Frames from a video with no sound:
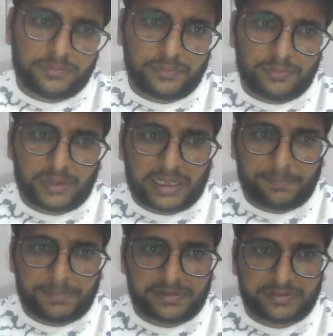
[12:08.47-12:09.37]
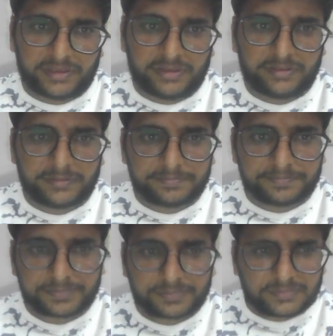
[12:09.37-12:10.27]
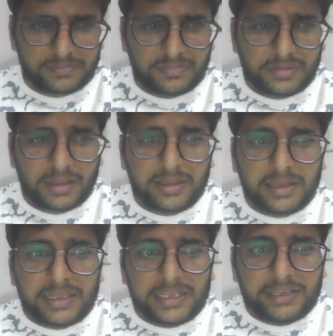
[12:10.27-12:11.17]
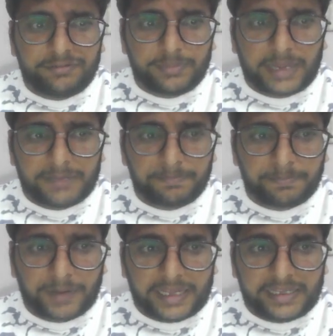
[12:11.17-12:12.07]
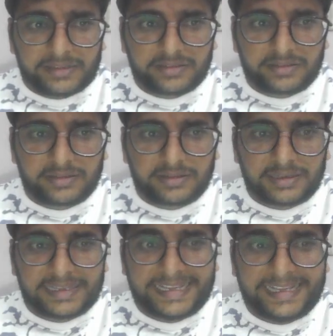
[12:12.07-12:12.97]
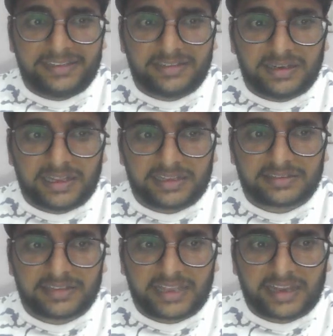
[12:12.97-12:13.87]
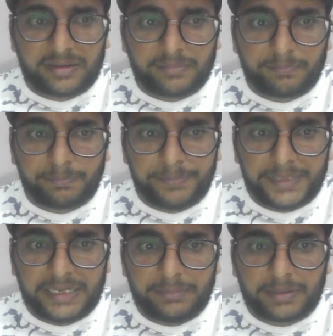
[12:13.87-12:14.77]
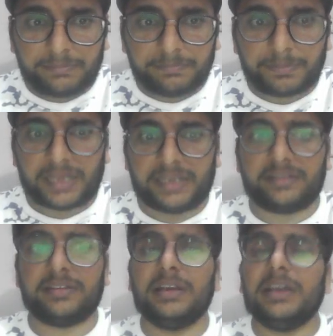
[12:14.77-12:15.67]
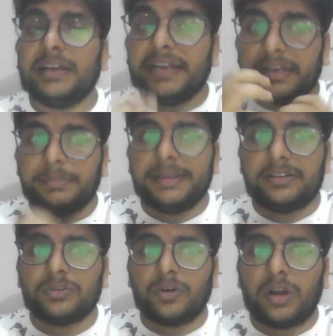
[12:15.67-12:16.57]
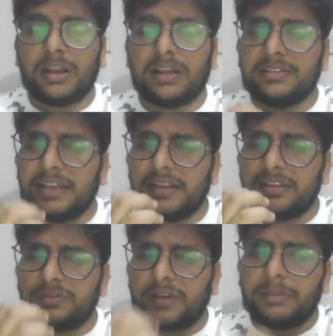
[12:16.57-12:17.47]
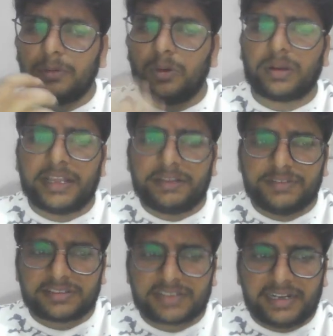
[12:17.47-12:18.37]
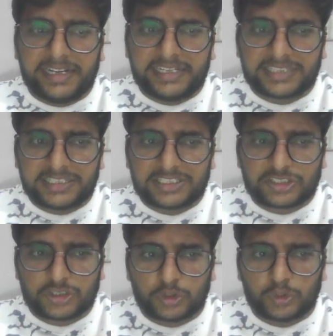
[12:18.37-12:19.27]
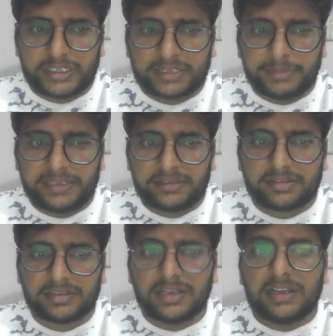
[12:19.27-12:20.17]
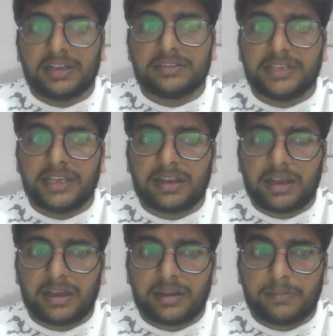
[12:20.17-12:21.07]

what happens is, if my price is less than minimum price, it means what? There is one more. If this condition is true, it means there are